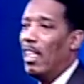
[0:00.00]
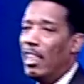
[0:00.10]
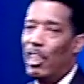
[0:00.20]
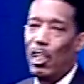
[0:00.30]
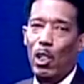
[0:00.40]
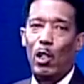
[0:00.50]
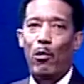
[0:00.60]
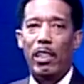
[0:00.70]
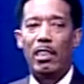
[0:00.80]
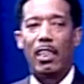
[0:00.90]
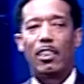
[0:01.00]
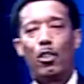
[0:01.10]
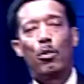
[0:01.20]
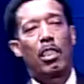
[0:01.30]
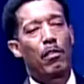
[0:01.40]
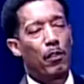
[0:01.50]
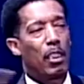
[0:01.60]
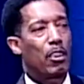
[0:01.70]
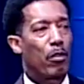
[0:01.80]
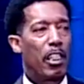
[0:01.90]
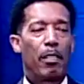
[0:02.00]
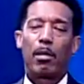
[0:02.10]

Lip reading: The only reason that you get frustrated